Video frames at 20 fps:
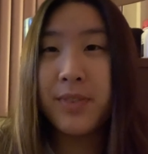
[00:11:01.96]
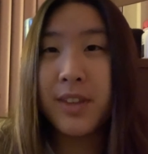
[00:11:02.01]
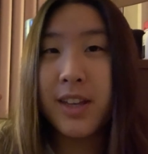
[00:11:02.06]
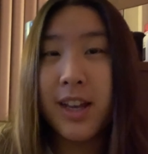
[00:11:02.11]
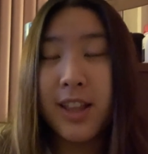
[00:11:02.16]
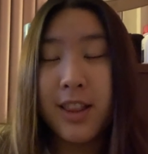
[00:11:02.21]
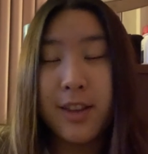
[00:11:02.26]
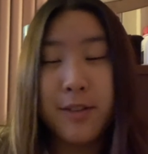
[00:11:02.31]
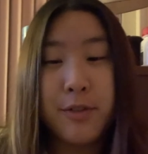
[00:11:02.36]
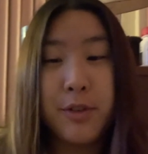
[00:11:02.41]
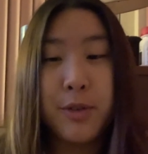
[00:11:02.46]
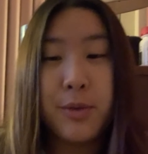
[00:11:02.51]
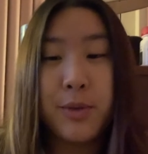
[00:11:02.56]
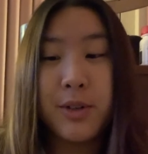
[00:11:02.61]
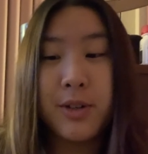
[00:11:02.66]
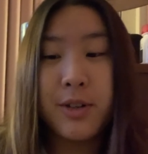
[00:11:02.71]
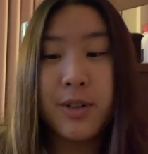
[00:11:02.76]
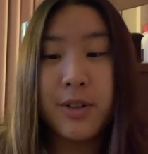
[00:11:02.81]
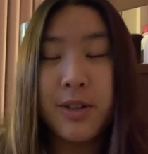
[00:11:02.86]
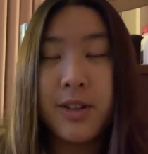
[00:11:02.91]
I love you
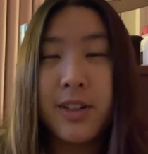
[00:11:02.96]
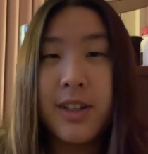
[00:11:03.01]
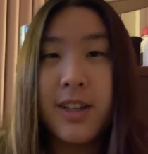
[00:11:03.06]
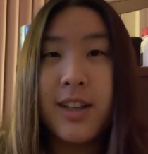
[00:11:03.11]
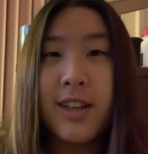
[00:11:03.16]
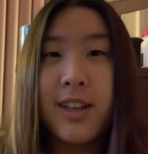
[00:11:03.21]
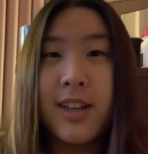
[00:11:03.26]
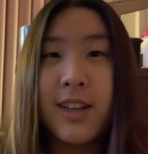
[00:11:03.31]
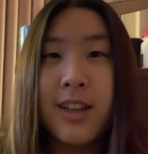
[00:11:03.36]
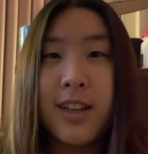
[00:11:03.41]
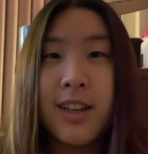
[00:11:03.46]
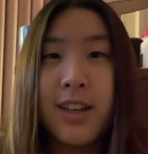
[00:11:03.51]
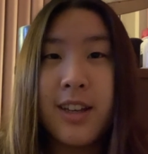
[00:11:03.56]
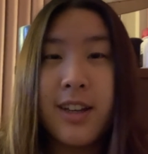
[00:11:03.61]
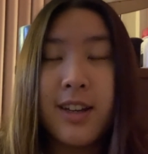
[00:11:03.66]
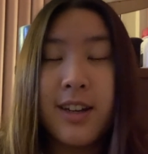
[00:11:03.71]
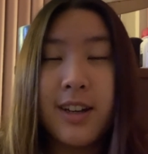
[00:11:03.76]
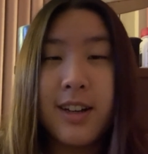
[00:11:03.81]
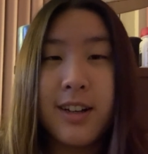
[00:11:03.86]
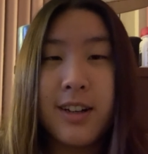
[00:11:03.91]
all.
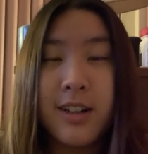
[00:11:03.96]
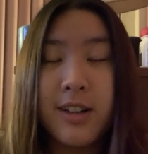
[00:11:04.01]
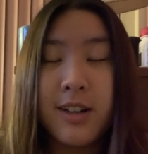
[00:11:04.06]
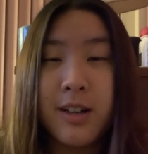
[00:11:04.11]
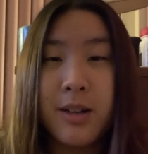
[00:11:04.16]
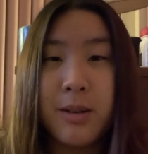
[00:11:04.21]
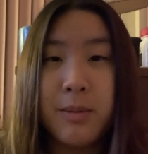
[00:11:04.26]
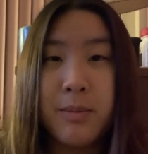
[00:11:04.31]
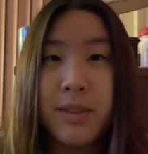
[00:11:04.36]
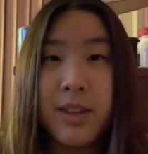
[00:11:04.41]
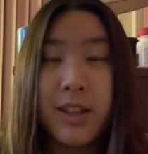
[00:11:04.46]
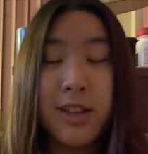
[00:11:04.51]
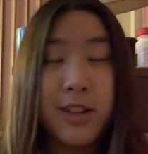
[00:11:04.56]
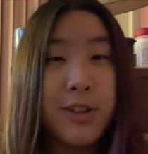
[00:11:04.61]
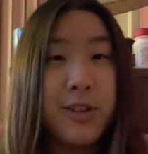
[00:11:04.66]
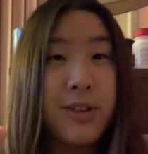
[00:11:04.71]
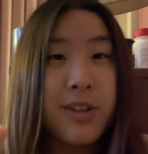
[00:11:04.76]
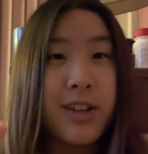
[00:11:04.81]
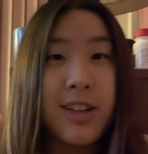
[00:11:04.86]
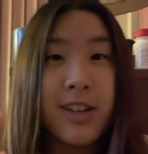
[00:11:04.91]
Thank
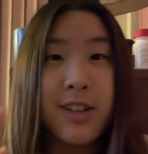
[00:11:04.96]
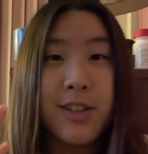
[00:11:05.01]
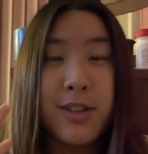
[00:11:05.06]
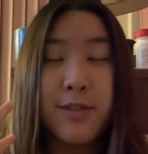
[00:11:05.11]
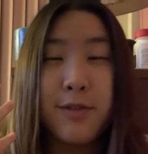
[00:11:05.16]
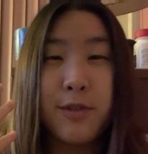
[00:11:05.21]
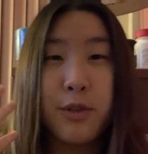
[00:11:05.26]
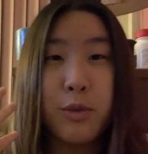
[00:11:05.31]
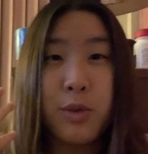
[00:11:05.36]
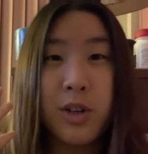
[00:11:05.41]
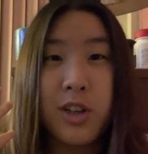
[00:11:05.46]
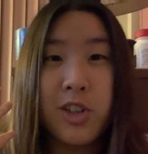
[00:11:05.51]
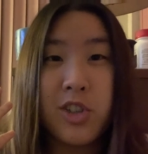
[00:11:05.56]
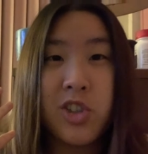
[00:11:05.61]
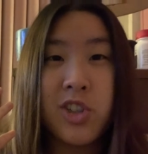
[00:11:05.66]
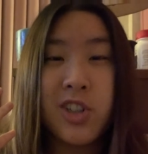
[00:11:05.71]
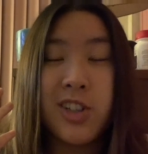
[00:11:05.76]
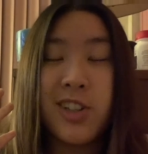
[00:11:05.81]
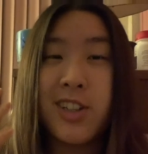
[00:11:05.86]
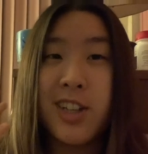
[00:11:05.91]
you guys for
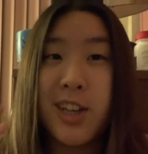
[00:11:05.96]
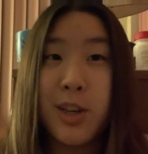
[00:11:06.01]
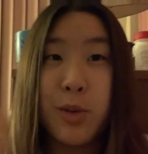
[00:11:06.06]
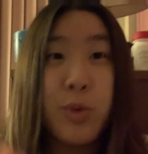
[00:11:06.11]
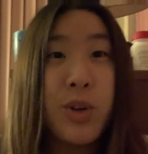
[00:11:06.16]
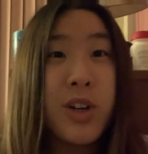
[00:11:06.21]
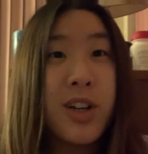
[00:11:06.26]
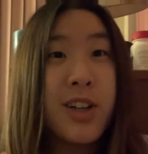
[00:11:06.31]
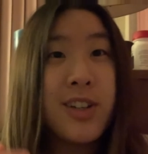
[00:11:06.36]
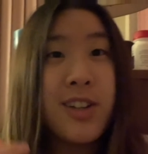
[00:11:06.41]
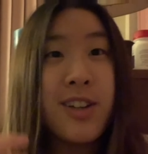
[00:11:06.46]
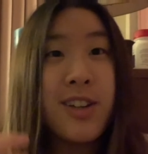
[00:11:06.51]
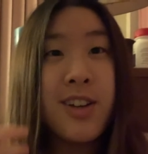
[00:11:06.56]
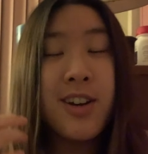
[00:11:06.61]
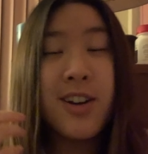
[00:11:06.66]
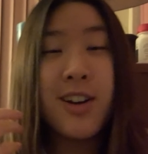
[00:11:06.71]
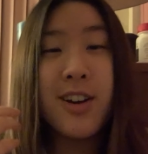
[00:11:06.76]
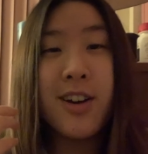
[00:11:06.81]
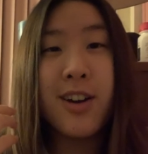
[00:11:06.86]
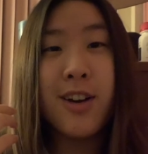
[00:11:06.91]
watching day one
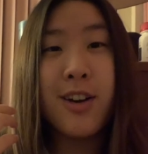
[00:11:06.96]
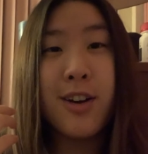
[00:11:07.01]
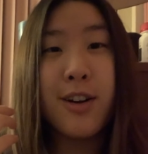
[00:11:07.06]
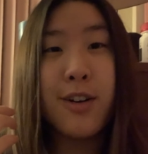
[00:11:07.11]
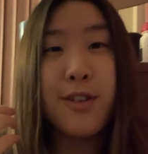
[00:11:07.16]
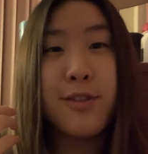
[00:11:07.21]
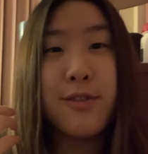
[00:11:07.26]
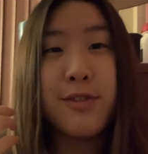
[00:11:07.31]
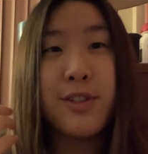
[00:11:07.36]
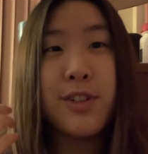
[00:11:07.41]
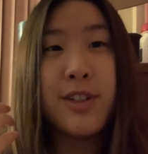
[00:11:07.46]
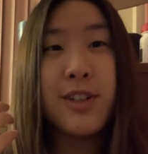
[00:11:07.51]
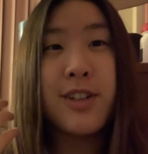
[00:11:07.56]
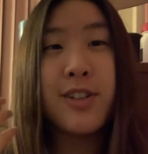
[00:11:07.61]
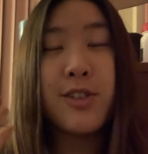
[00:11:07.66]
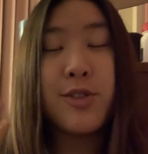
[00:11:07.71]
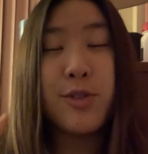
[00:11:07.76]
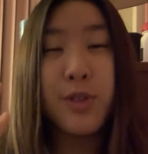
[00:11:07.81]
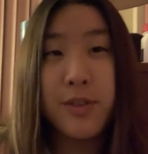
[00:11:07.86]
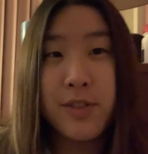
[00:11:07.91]
of
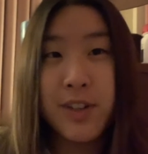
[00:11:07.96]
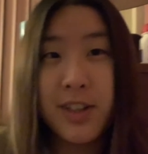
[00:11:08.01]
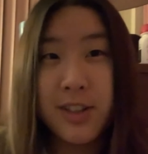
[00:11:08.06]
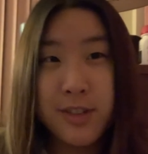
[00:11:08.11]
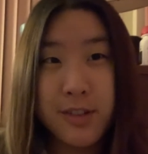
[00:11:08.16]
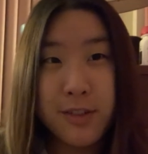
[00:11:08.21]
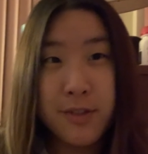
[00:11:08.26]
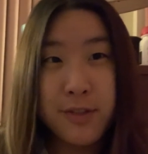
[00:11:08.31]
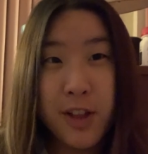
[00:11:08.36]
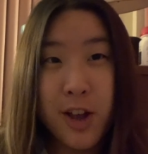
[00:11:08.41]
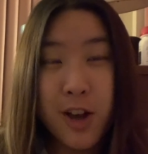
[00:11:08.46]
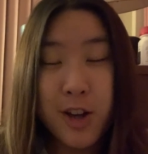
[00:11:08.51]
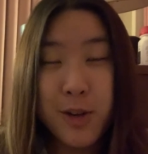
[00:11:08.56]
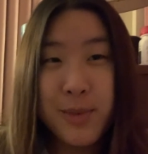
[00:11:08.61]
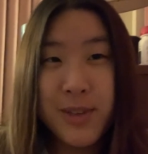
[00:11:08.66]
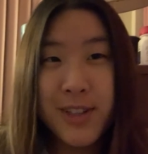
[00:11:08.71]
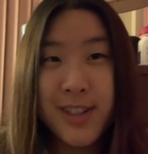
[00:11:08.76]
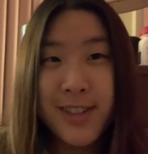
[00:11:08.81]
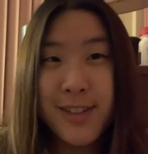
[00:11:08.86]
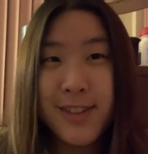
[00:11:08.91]
12 Days of
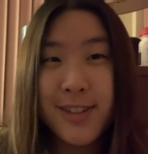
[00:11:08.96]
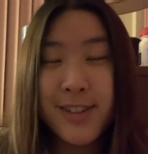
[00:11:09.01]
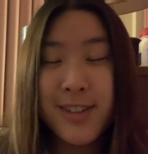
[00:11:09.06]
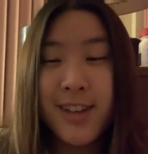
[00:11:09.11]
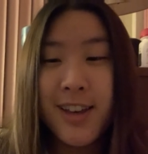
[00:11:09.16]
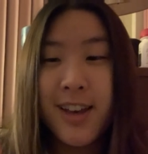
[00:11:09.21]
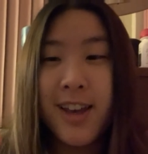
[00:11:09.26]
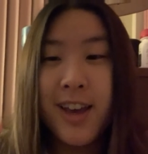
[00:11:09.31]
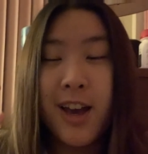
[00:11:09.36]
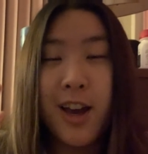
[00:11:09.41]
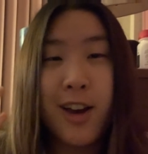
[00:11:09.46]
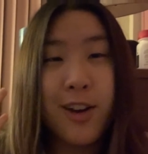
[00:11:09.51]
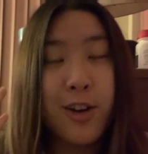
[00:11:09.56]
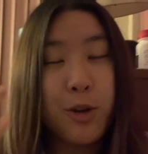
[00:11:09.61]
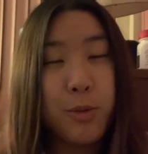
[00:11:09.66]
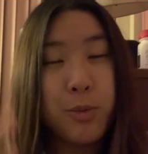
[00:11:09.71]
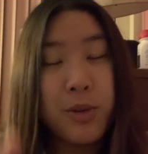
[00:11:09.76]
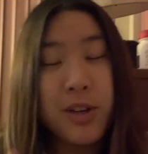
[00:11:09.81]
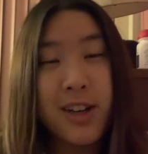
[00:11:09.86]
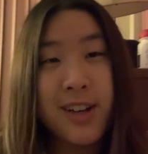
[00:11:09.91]
Vlogmas. I
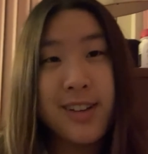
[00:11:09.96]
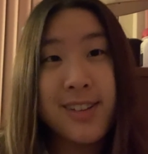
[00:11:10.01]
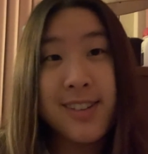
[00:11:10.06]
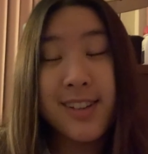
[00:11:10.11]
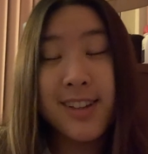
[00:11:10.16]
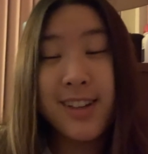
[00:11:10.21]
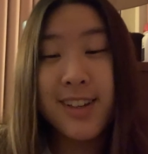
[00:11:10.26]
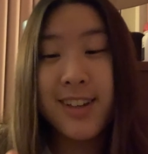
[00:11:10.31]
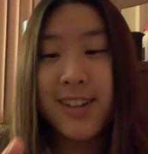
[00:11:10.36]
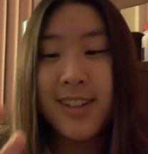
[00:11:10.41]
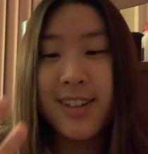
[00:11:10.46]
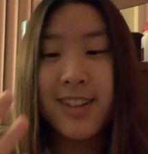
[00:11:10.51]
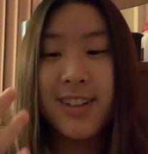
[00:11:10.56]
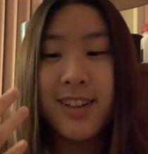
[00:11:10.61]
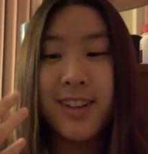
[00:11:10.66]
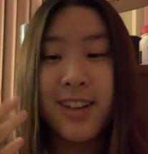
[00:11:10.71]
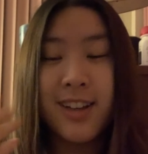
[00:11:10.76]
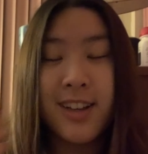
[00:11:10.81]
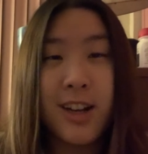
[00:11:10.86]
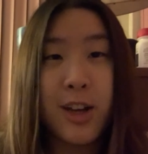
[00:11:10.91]
hope you guys like it,
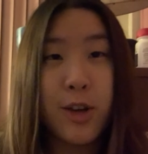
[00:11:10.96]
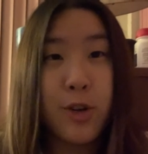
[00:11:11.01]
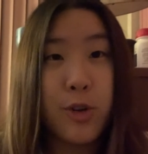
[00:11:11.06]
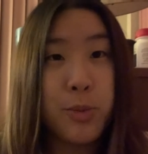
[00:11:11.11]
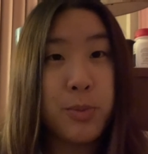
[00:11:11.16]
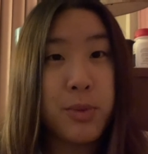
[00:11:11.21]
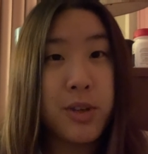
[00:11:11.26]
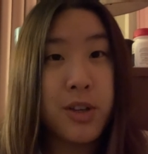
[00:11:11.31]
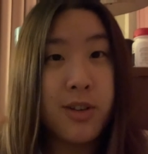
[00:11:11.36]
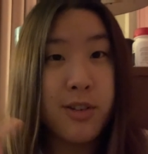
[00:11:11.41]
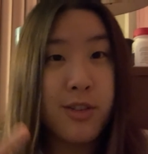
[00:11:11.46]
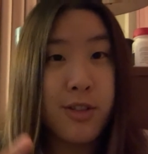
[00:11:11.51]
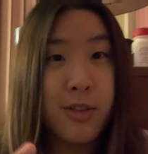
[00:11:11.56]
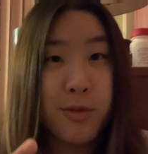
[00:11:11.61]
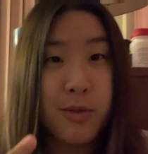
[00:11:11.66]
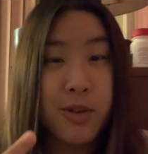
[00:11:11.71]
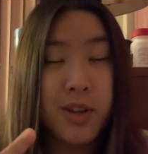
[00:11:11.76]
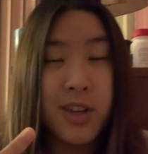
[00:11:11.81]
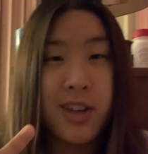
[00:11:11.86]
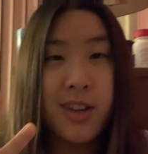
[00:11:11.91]
and I hope year
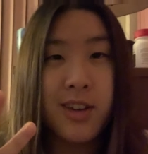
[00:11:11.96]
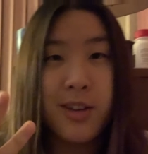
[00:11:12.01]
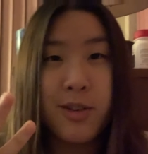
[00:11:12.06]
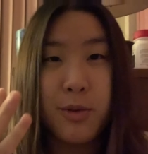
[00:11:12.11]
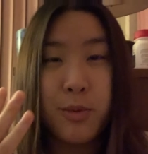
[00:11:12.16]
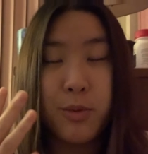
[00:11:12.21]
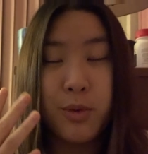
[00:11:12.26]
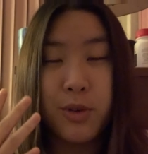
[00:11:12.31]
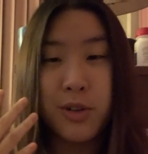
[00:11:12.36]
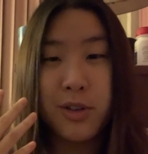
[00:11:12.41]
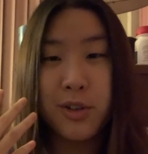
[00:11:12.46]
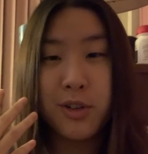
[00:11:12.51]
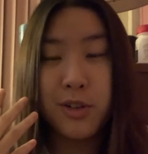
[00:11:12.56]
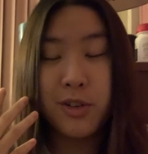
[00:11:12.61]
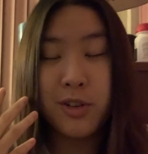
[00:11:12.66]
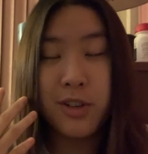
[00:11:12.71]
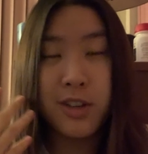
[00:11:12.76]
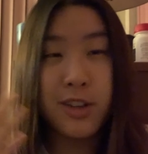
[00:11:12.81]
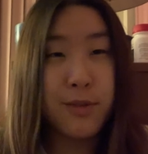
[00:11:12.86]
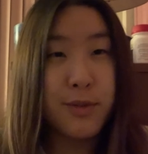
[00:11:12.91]
three
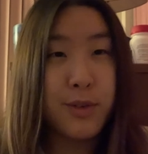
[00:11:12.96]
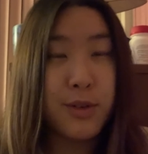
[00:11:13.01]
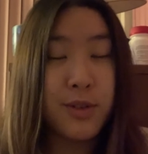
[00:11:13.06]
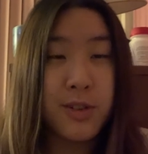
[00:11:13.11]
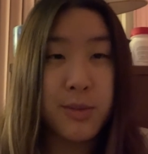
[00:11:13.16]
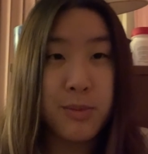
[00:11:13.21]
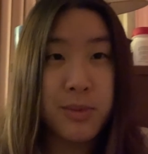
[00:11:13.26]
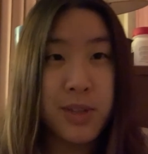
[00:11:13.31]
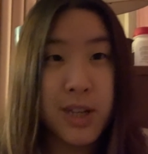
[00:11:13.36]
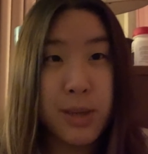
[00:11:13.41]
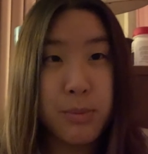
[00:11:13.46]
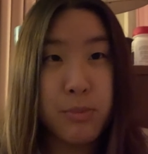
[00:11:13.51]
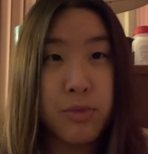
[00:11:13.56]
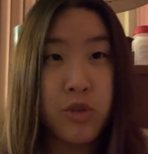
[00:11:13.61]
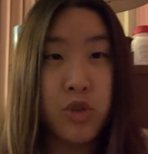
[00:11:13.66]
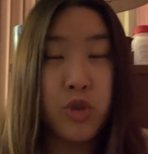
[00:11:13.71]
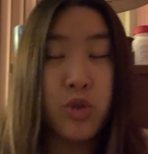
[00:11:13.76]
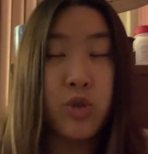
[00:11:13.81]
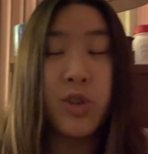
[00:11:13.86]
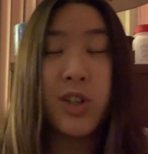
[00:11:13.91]
will give you some type of
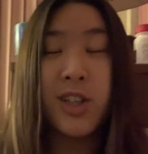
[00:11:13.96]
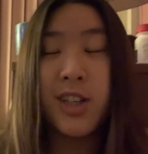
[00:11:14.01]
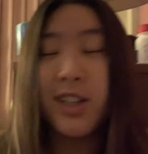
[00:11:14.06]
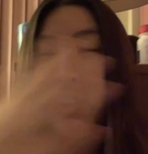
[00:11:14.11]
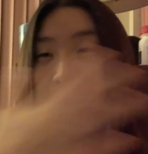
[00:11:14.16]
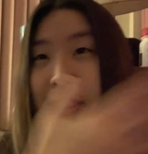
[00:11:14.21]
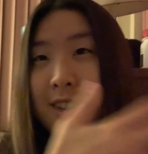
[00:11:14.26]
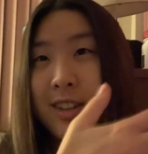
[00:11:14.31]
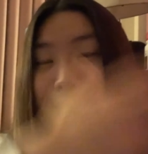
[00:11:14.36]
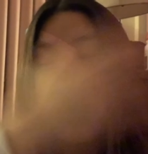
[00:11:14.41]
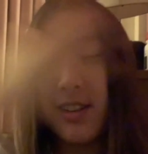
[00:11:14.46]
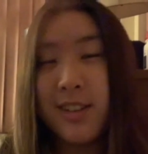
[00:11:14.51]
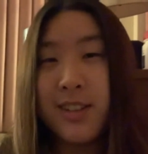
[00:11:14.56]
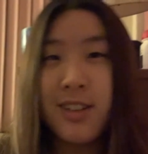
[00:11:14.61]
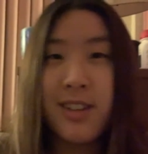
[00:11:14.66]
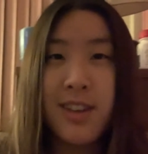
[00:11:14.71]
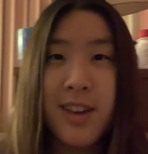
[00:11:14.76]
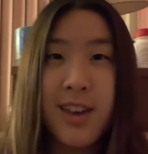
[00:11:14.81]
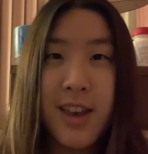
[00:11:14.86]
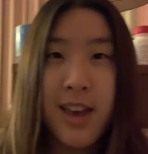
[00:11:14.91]
joy in this
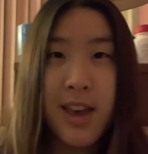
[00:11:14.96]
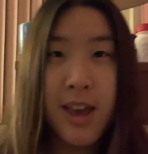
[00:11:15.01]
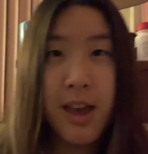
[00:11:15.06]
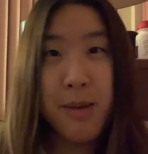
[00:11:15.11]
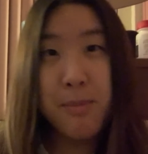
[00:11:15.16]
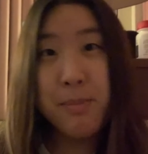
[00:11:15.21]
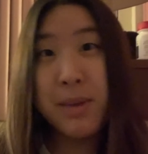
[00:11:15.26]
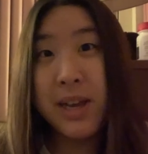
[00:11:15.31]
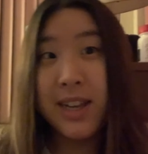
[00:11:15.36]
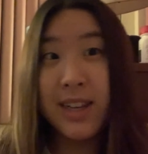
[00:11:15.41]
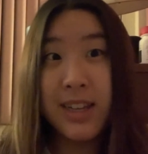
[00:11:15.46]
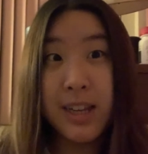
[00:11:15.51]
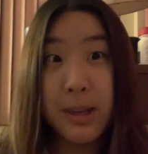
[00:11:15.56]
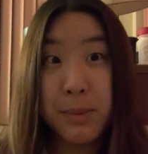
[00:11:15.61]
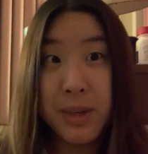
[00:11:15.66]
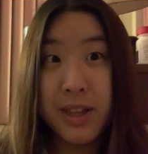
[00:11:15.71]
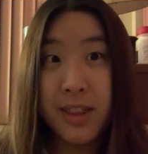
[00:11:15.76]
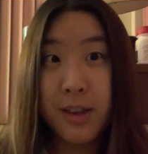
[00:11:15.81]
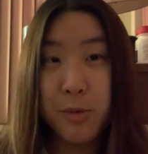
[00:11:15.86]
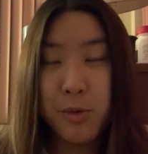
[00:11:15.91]

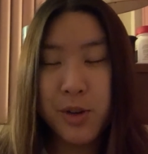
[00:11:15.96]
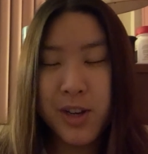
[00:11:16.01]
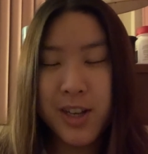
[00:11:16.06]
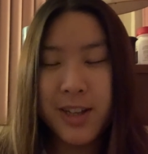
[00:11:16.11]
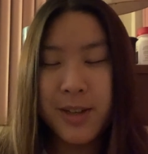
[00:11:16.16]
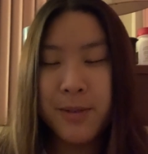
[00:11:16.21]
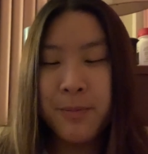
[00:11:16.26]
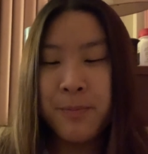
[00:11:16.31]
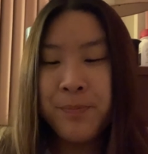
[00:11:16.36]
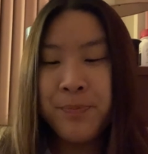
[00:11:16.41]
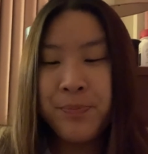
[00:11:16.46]
pandemic that we're in.